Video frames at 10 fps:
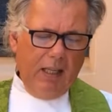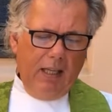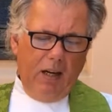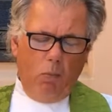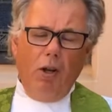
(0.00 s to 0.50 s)

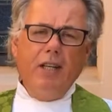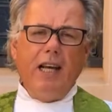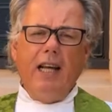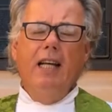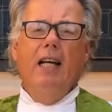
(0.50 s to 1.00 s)
And one
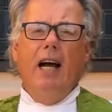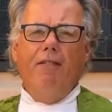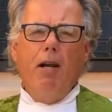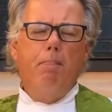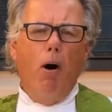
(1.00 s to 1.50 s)
day, a
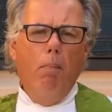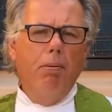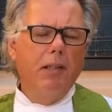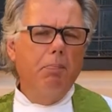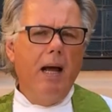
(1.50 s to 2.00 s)
very
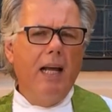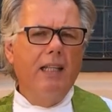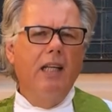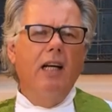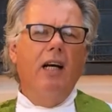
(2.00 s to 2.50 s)
pompous
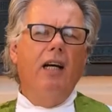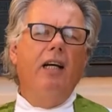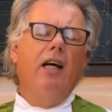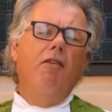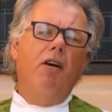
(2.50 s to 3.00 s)
man
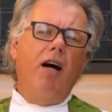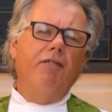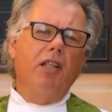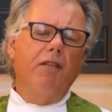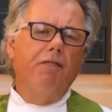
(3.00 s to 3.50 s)

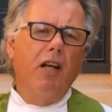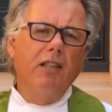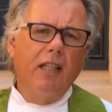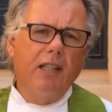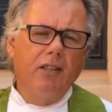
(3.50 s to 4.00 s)
arrived at the
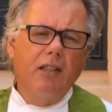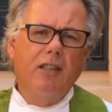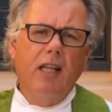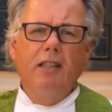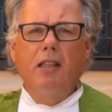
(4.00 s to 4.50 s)
front desk and
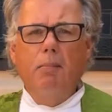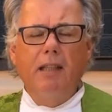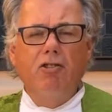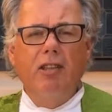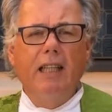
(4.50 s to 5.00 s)
said to the
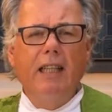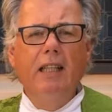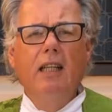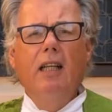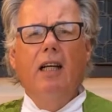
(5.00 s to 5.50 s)
maitre d',
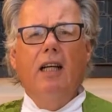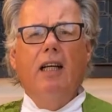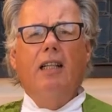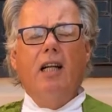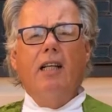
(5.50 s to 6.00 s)

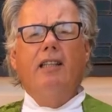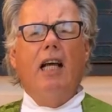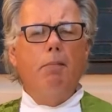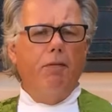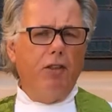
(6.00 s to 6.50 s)
"I'd like a
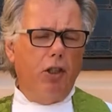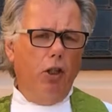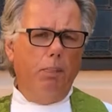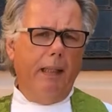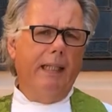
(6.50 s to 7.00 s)
table for
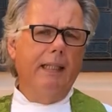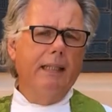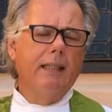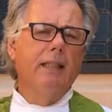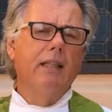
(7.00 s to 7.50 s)
two,
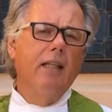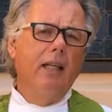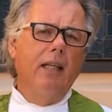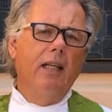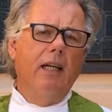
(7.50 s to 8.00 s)
please."
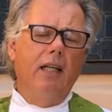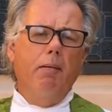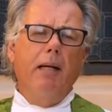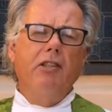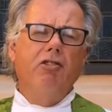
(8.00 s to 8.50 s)
The
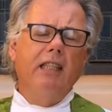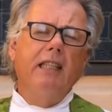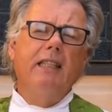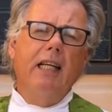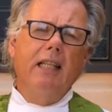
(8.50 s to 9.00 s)
maitre
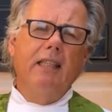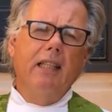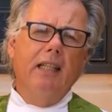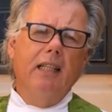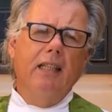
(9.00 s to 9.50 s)
d' said,
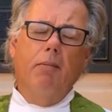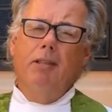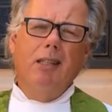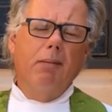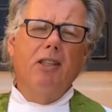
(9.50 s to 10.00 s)
"I'm
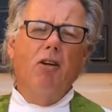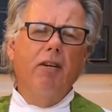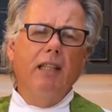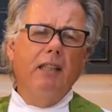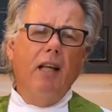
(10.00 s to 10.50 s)
terribly sorry,
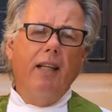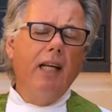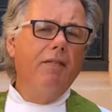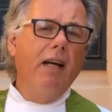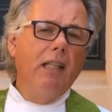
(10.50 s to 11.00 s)
there's
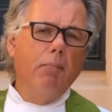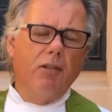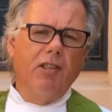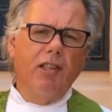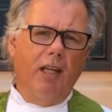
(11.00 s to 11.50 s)
nothing available
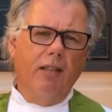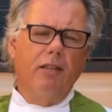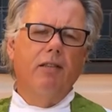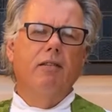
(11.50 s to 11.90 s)
tonight."